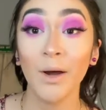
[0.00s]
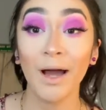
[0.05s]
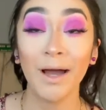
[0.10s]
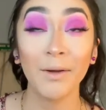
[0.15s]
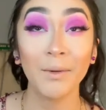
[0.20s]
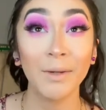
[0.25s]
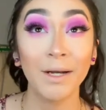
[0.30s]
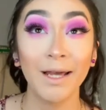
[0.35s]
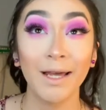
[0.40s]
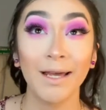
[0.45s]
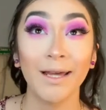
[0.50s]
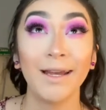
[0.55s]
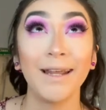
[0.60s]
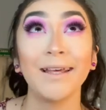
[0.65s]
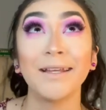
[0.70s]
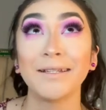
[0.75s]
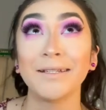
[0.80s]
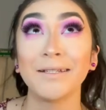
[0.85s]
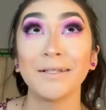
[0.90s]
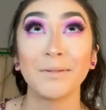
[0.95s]
I went ahead
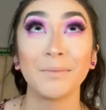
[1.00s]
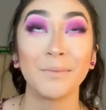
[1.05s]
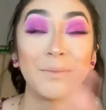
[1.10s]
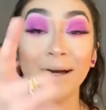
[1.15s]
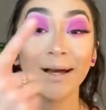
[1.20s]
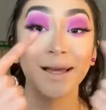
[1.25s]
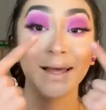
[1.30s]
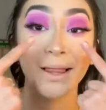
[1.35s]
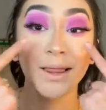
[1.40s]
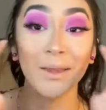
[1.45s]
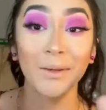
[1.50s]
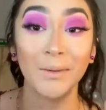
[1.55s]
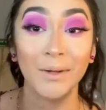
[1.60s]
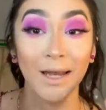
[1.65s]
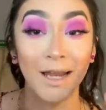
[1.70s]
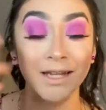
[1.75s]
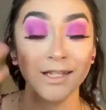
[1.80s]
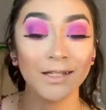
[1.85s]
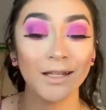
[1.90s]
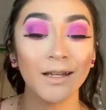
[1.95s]
and did my lower
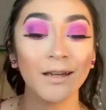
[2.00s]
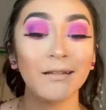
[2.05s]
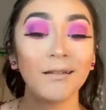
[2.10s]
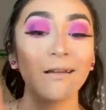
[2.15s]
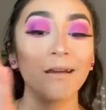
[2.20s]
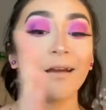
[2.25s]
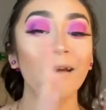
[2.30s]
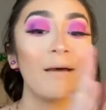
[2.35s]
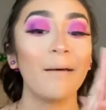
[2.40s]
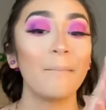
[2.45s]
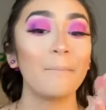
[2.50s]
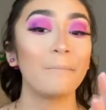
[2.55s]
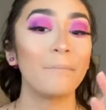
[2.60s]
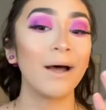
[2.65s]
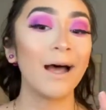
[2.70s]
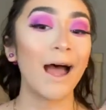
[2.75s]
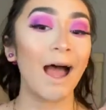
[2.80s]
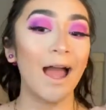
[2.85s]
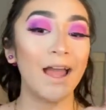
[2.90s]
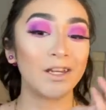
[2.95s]
lash line.
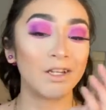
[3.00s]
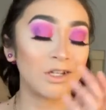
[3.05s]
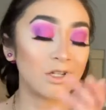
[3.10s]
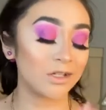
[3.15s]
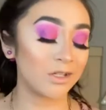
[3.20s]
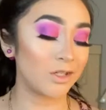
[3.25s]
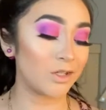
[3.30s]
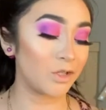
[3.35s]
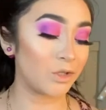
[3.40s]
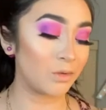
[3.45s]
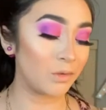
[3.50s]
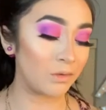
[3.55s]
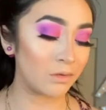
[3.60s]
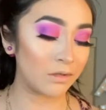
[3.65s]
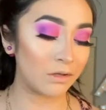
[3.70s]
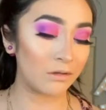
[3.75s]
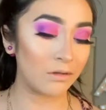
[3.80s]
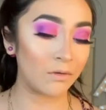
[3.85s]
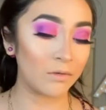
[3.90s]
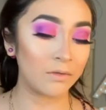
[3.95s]
But I just used
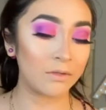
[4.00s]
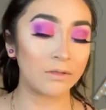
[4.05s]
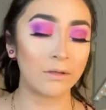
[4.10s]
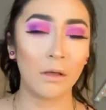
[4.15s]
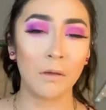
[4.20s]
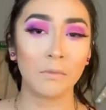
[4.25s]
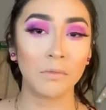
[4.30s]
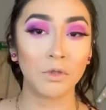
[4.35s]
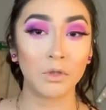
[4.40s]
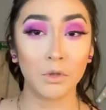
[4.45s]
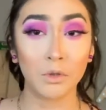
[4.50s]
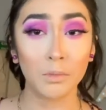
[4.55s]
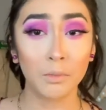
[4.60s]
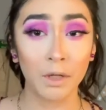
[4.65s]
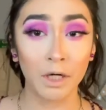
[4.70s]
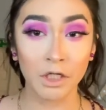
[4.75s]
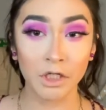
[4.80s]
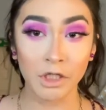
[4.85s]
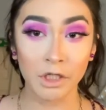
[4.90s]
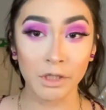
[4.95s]
those same two
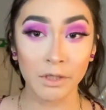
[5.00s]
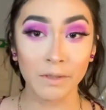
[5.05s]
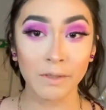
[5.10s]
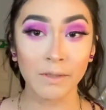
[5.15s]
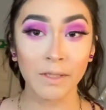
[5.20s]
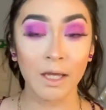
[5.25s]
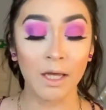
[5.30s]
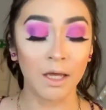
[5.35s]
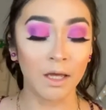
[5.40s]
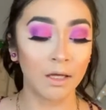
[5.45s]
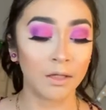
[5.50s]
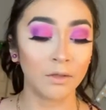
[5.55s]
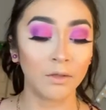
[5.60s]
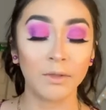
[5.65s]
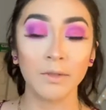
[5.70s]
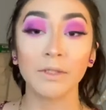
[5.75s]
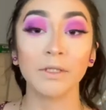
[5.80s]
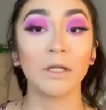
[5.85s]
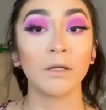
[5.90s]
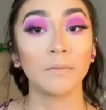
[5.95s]
brushes and
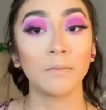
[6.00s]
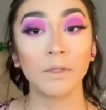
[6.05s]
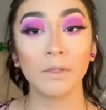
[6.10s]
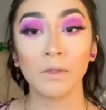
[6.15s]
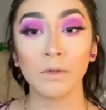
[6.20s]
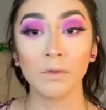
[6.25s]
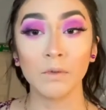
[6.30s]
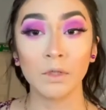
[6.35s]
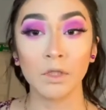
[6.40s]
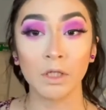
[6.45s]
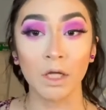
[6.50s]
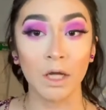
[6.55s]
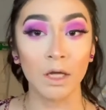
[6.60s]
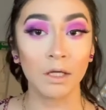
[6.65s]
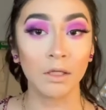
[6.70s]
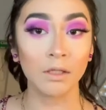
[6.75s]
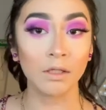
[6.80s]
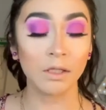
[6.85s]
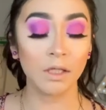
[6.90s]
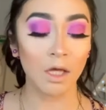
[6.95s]
those same two
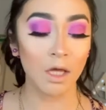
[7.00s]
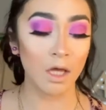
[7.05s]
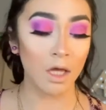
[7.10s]
shades.